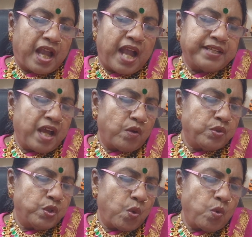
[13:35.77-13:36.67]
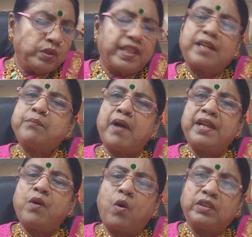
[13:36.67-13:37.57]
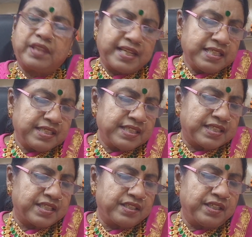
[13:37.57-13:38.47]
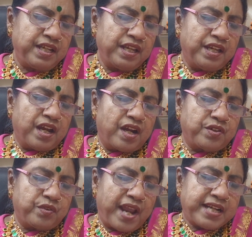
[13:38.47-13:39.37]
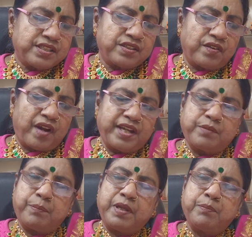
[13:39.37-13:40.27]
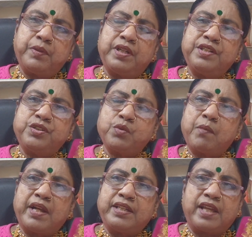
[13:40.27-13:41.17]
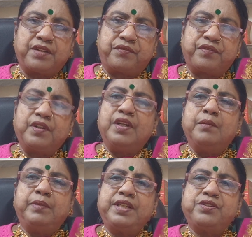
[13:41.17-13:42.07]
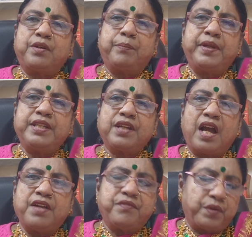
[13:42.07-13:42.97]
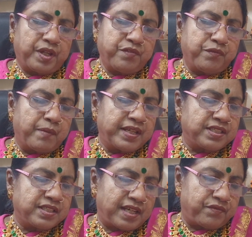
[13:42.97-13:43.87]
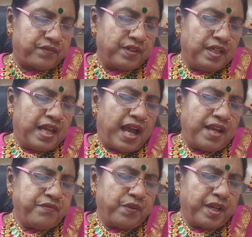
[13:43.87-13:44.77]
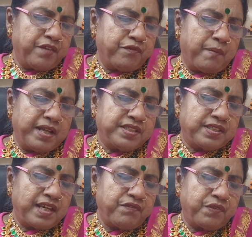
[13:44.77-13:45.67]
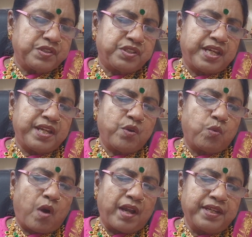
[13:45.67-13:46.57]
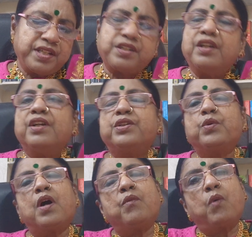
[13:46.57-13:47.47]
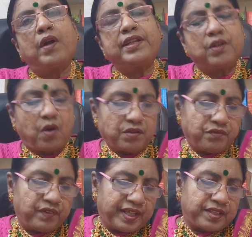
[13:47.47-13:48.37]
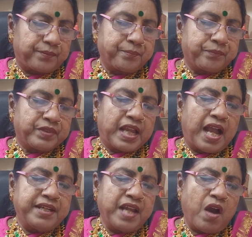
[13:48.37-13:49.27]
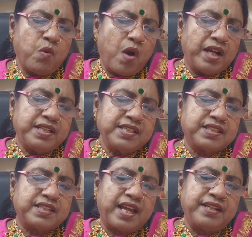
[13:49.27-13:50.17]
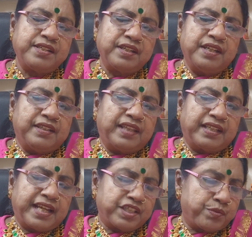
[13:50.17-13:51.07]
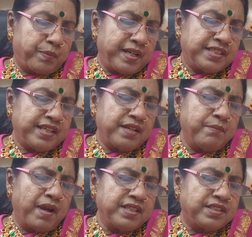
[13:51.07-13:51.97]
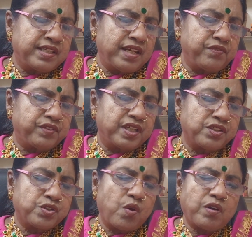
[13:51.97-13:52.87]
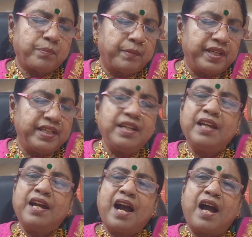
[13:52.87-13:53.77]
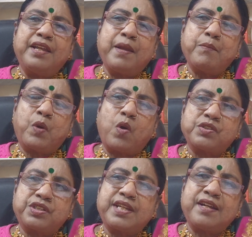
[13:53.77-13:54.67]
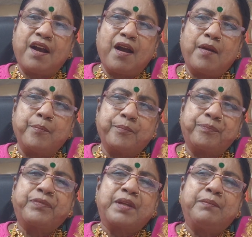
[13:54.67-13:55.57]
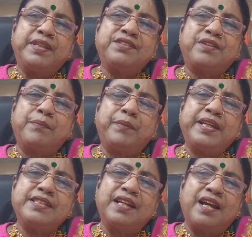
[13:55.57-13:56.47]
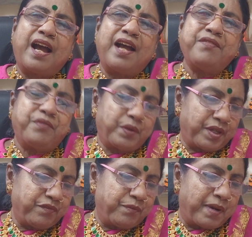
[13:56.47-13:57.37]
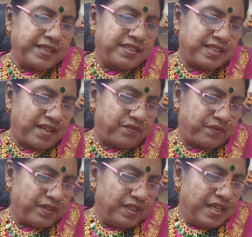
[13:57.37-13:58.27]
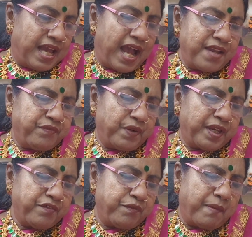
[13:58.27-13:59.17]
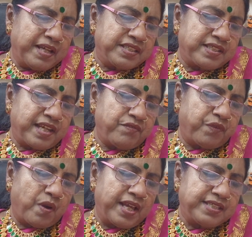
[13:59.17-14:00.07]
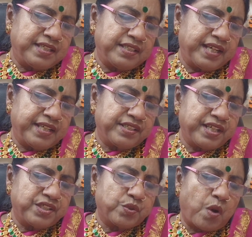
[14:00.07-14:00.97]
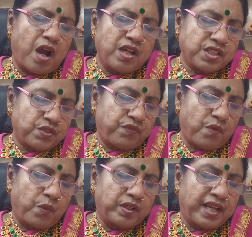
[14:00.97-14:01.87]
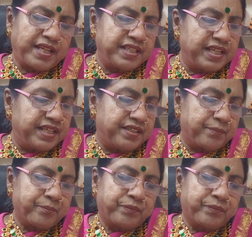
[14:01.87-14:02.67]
I now know that my authenticity attracts the right people into my life. Please repeat, I forgive myself. I forgive myself for staying quiet to avoid conflict. I now understand that expressing myself does not mean I am causing harm. Please repeat, I forgive myself. I forgive myself for hesitating to ask for what I need.